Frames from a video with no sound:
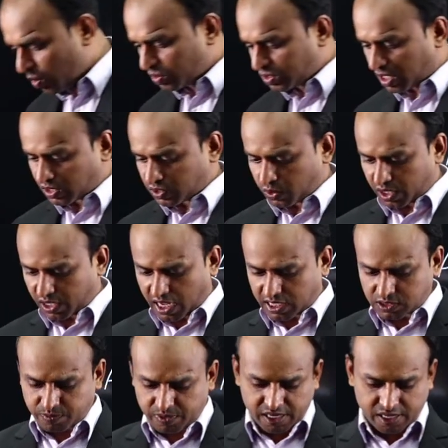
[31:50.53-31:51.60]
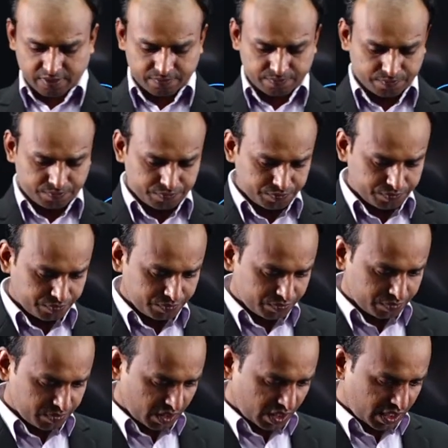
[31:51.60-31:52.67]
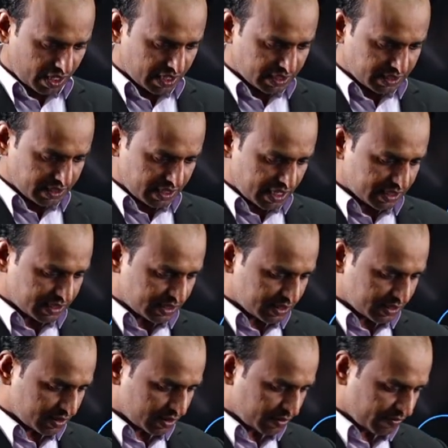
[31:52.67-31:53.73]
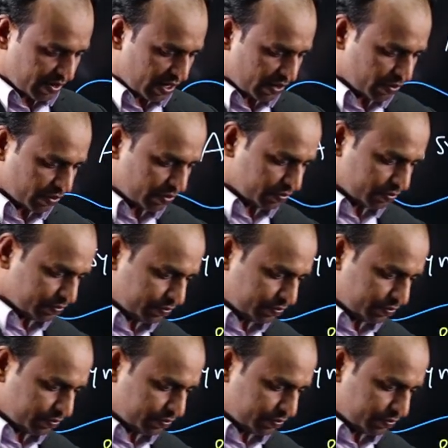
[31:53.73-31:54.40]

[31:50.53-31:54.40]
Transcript: doubts also you can ask me, dear. Yes, yes. Very good.